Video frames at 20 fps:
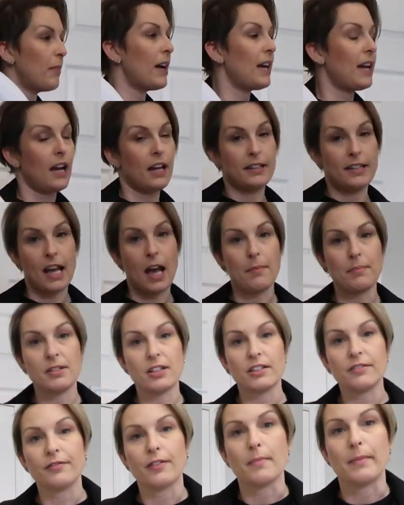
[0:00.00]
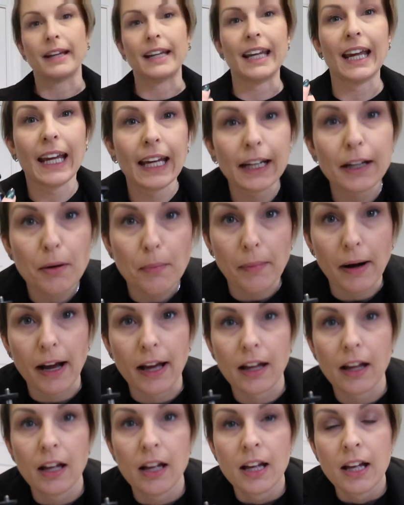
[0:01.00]
my adapter for my
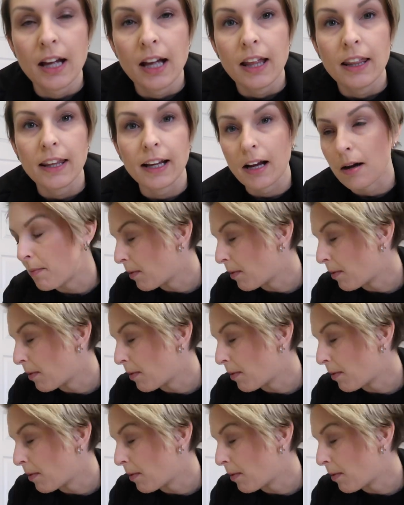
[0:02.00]
camera, like